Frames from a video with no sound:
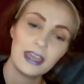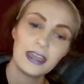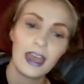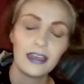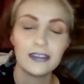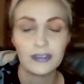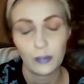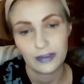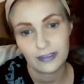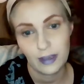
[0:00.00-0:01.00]
Hey guys,
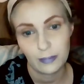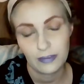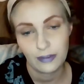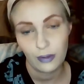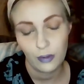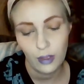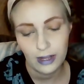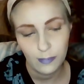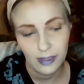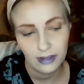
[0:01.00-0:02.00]
what's up? So
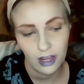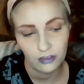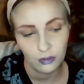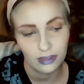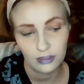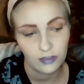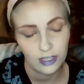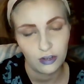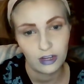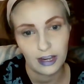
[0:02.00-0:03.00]
I debated not doing this
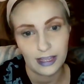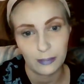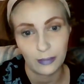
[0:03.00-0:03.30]
video tonight,